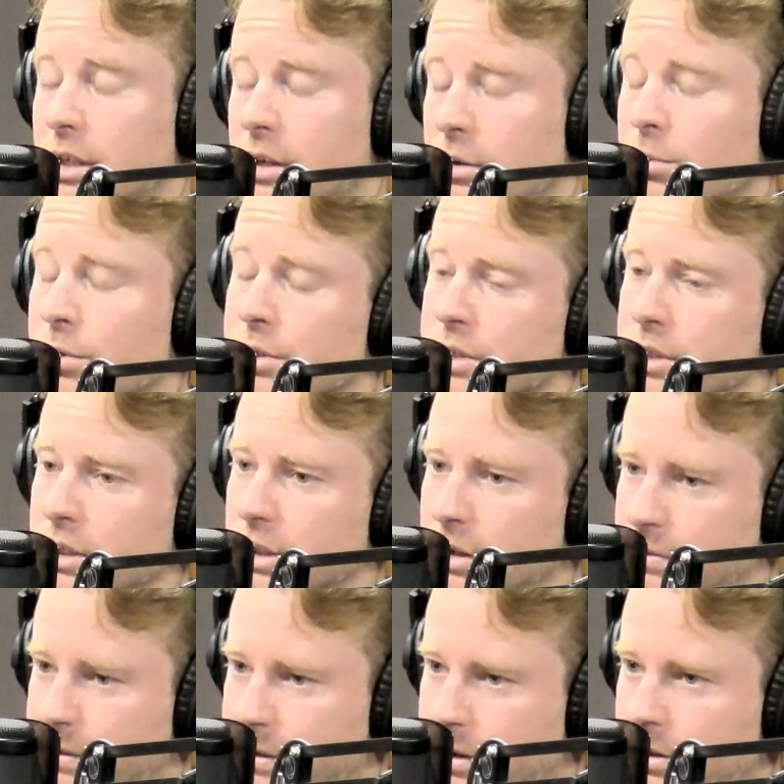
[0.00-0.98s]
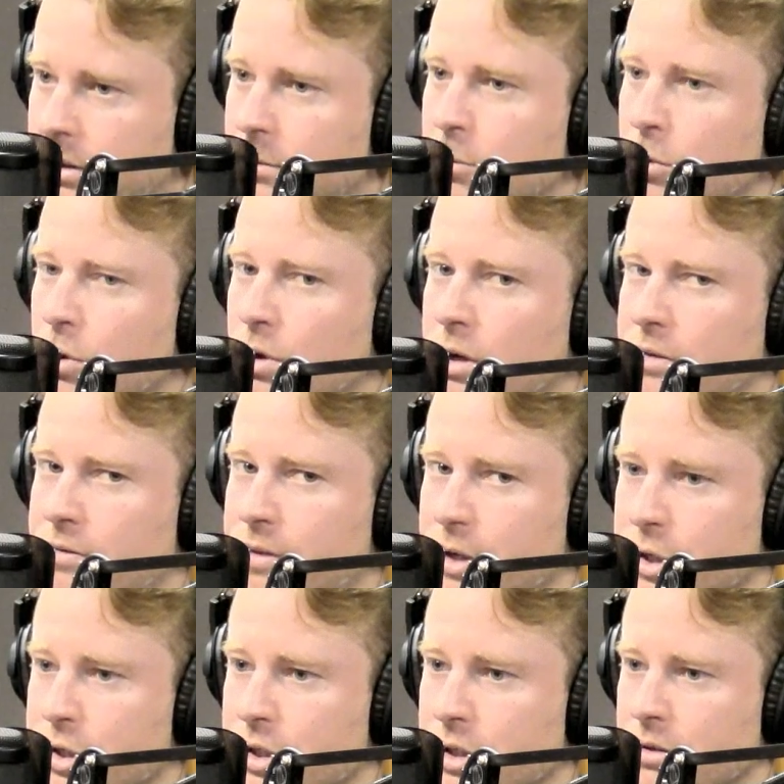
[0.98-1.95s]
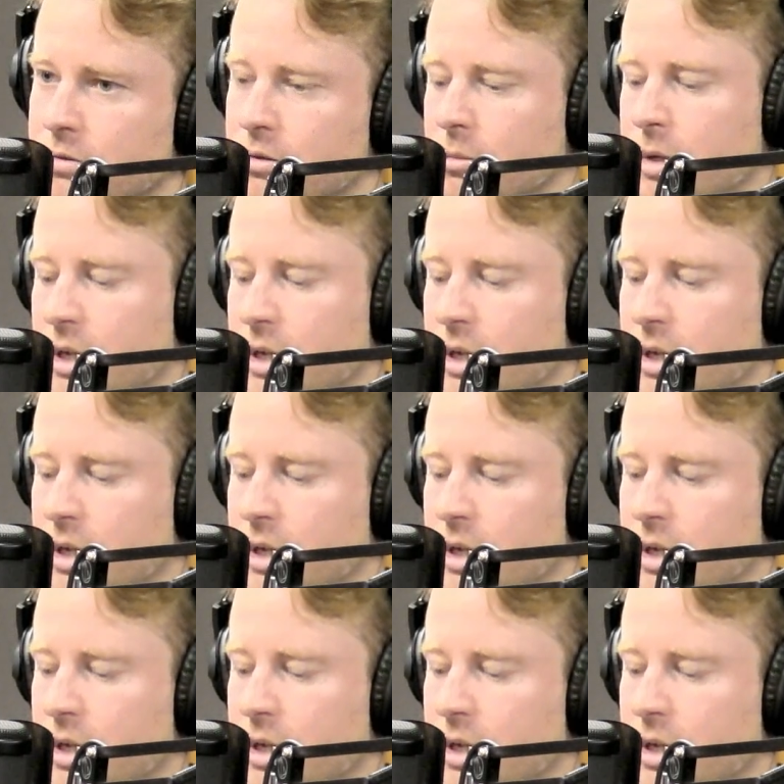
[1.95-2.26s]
we're significantly more efficient from